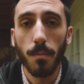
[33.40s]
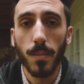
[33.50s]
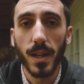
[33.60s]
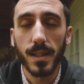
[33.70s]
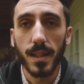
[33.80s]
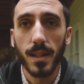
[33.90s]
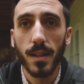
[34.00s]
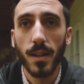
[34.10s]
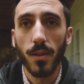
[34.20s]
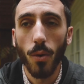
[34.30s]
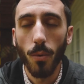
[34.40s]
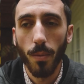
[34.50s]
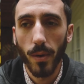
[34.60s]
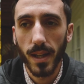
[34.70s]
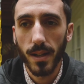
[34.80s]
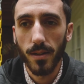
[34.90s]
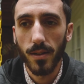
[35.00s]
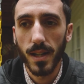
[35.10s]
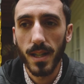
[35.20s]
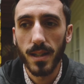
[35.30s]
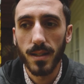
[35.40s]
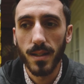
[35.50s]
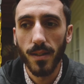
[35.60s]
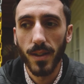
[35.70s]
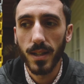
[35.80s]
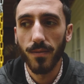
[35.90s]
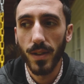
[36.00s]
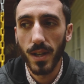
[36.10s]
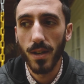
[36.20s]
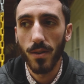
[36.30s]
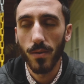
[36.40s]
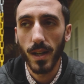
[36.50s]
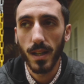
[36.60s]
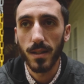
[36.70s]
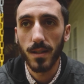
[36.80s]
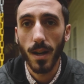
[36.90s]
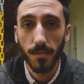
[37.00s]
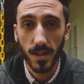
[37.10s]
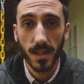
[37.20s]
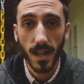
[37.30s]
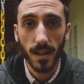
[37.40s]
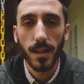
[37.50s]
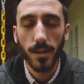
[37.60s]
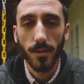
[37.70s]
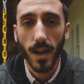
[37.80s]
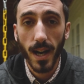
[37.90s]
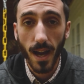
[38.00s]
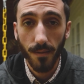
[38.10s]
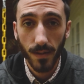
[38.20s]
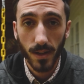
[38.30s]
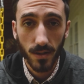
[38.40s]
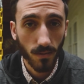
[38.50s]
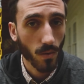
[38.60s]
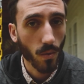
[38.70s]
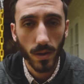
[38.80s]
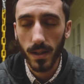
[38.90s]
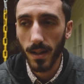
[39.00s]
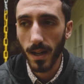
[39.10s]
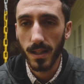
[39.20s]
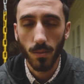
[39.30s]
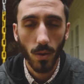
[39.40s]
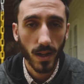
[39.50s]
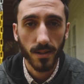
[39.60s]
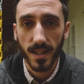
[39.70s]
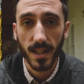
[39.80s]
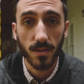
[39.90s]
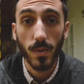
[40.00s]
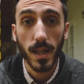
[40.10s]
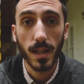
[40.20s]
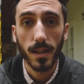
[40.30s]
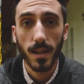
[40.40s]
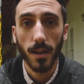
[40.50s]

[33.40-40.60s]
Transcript: But the whole point here is this video is up to date. You know, I have videos recorded. I did workouts last week.